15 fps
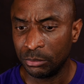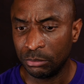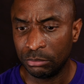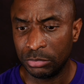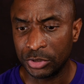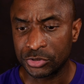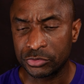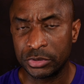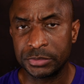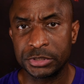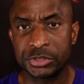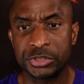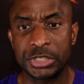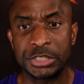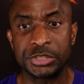But scripture
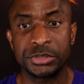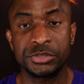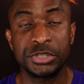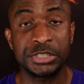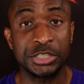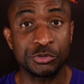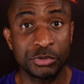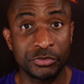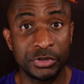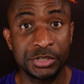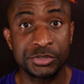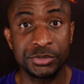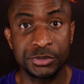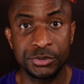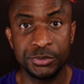says, such as
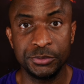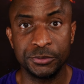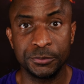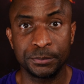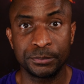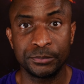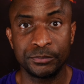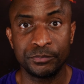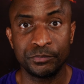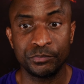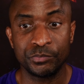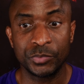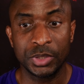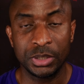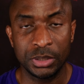Revelation 2
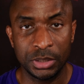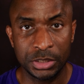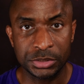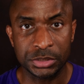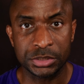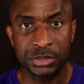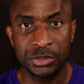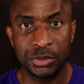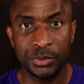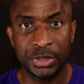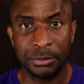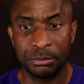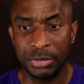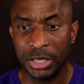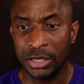lets us know
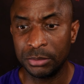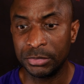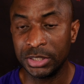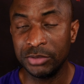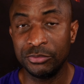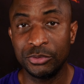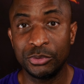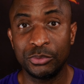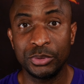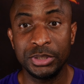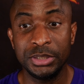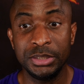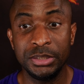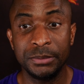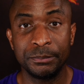that Balaam, even though
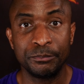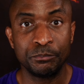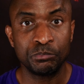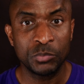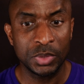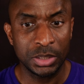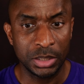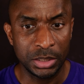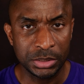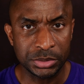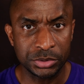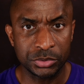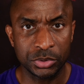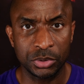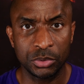he
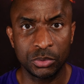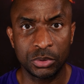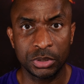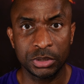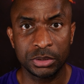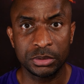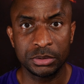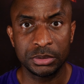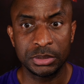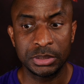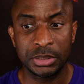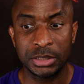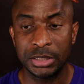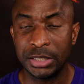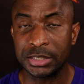listened to the Lord,
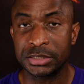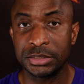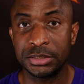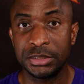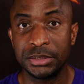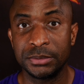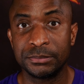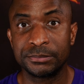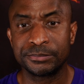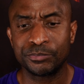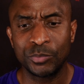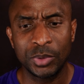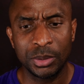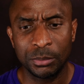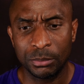he actually
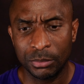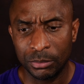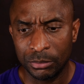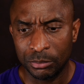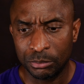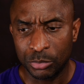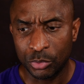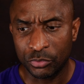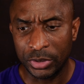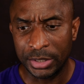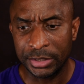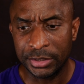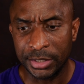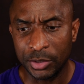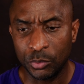
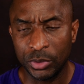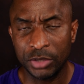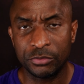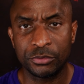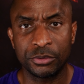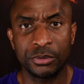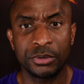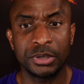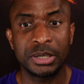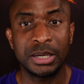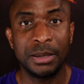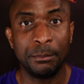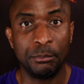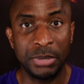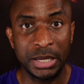provided a way for
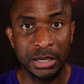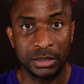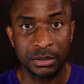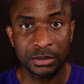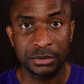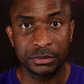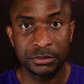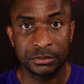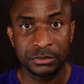Balak